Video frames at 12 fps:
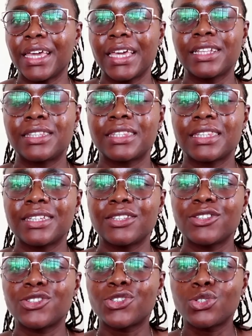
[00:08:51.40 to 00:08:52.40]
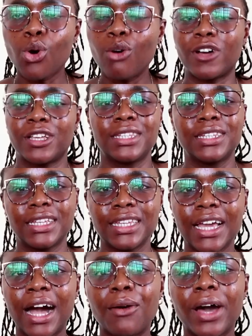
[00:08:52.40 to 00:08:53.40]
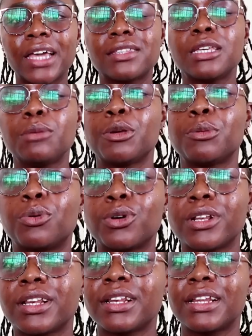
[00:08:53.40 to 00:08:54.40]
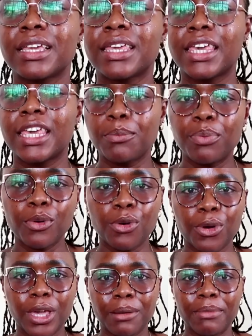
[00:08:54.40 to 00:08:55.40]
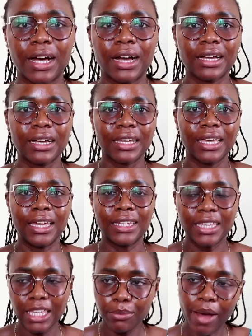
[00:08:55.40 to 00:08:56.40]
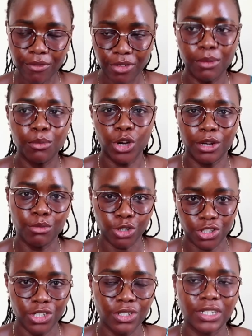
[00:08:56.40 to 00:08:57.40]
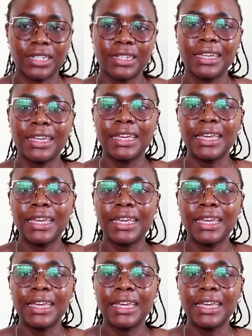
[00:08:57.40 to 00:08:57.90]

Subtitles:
It's so fascinating how I see people keep going back and keep having more and more children